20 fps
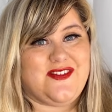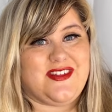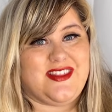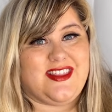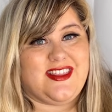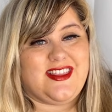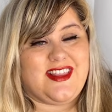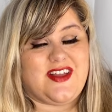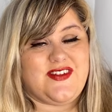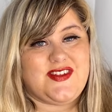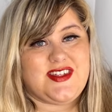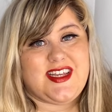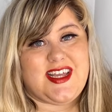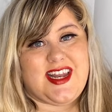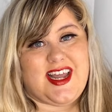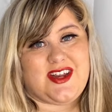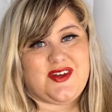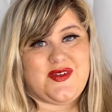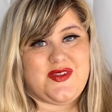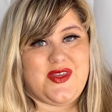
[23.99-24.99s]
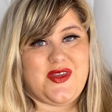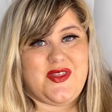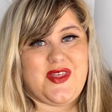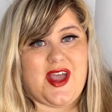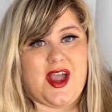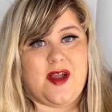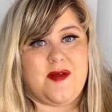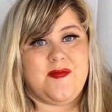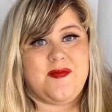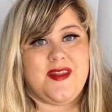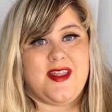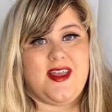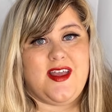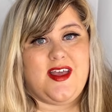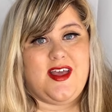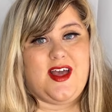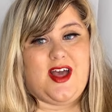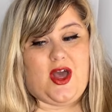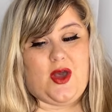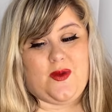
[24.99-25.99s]
Would love to connect with you there.
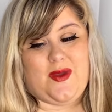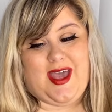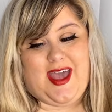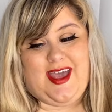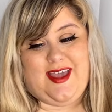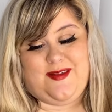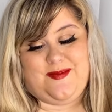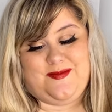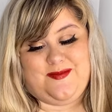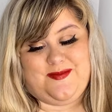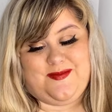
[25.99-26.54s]
Okay,